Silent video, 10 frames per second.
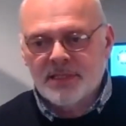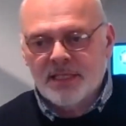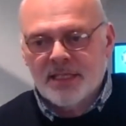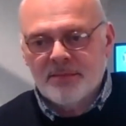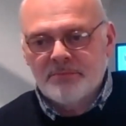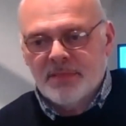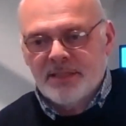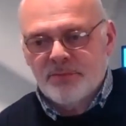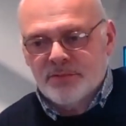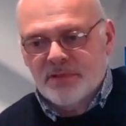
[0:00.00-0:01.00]
um,
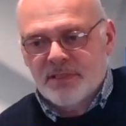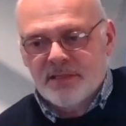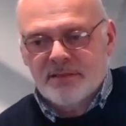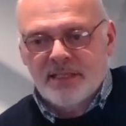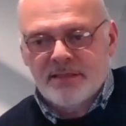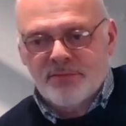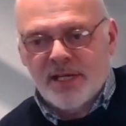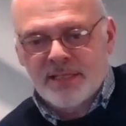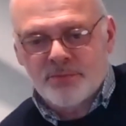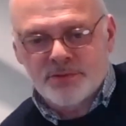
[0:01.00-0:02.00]
it will, then the
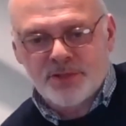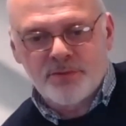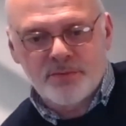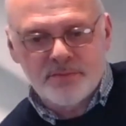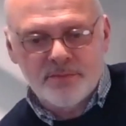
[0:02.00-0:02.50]
radio will do